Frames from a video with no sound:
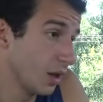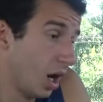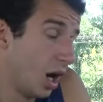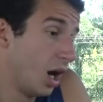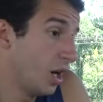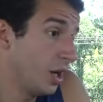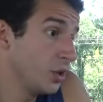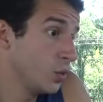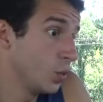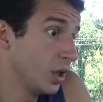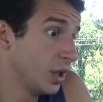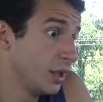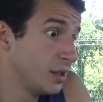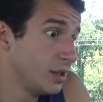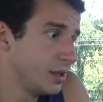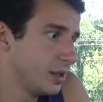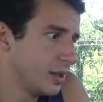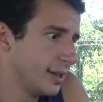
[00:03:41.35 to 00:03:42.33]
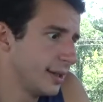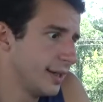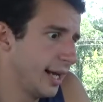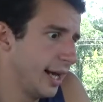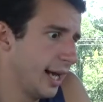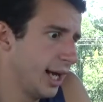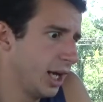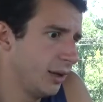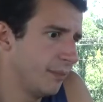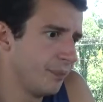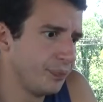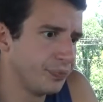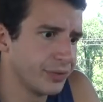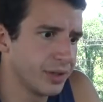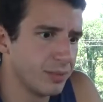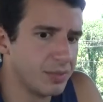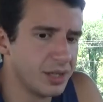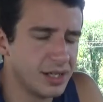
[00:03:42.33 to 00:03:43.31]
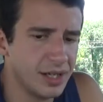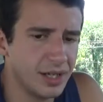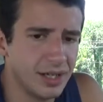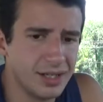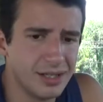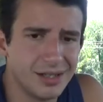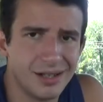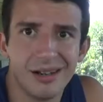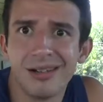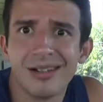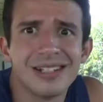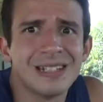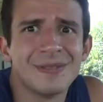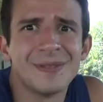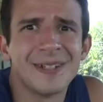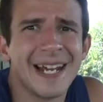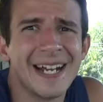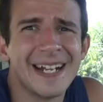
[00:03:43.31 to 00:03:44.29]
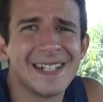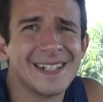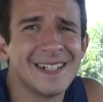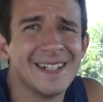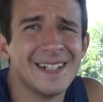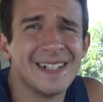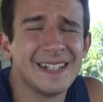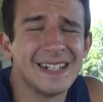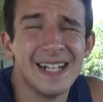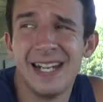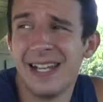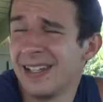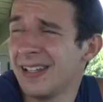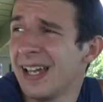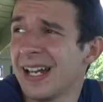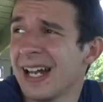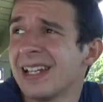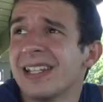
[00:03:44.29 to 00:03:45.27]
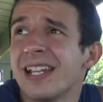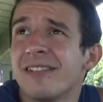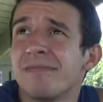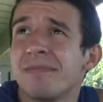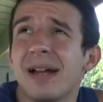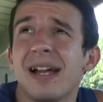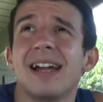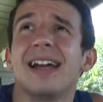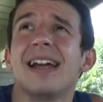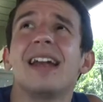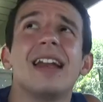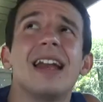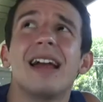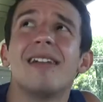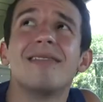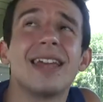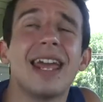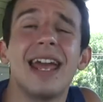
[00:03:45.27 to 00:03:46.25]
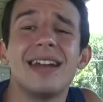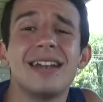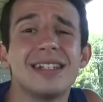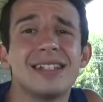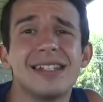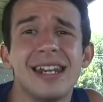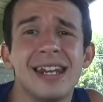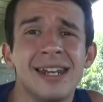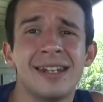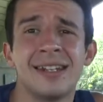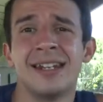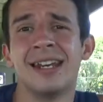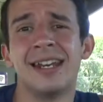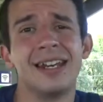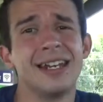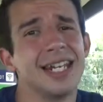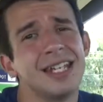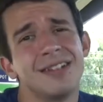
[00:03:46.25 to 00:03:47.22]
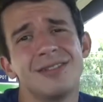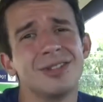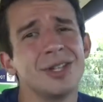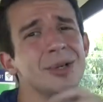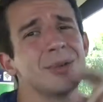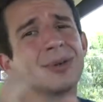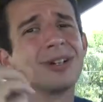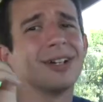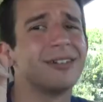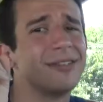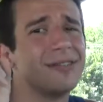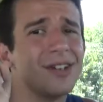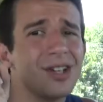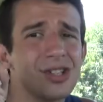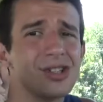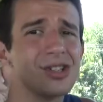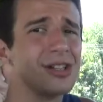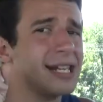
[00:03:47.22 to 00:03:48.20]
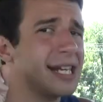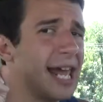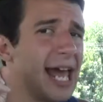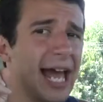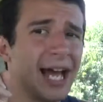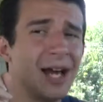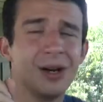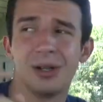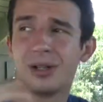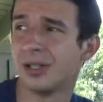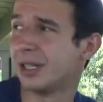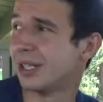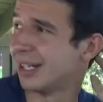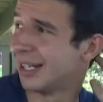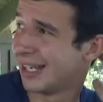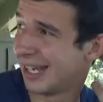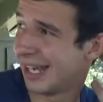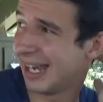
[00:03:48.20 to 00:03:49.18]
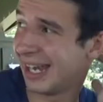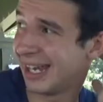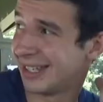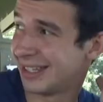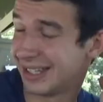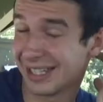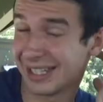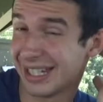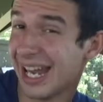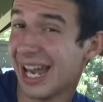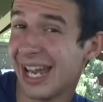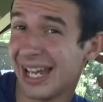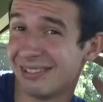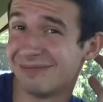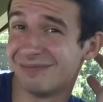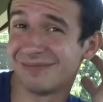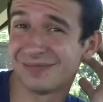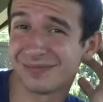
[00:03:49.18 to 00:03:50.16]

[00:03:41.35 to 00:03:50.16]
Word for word: on one today because there are some Texans that got left behind in Afghanistan, even though we're officially out. And yeah,